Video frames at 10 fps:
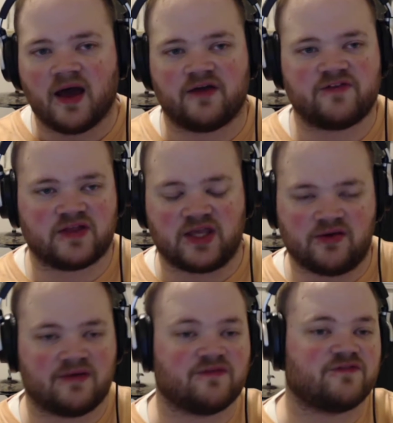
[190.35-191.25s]
I feel like
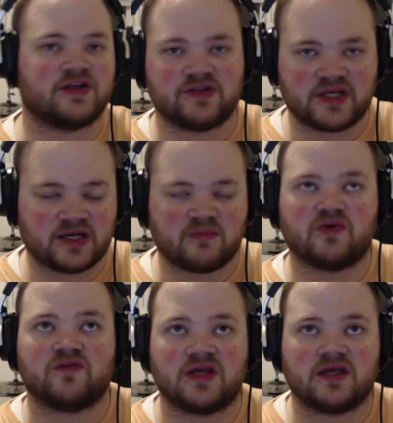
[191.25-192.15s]
you have a villain in a
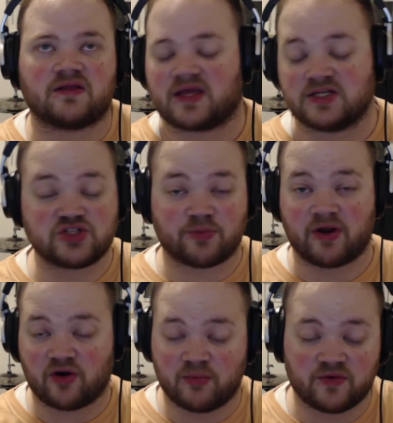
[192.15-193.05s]
movie, like in a
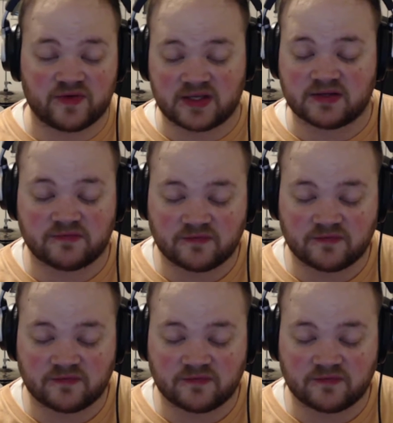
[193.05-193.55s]
superhero movie,